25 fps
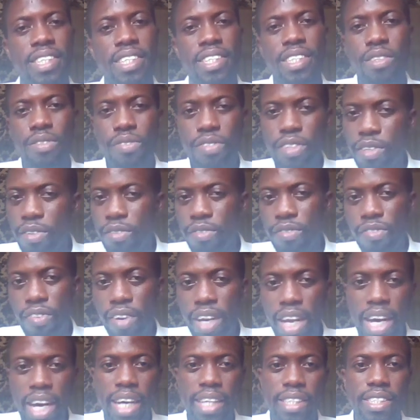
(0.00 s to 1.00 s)
They fell
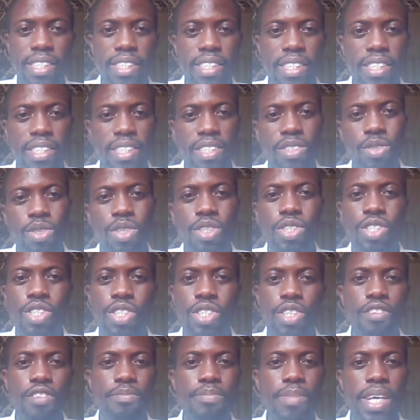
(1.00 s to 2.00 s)
flat to the
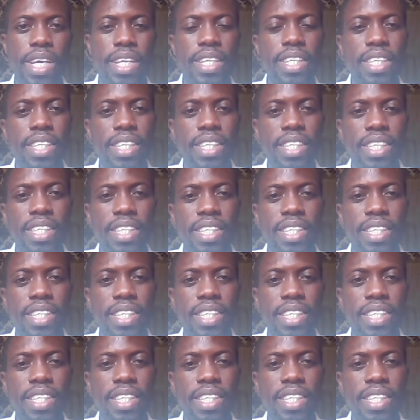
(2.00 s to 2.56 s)
children of men.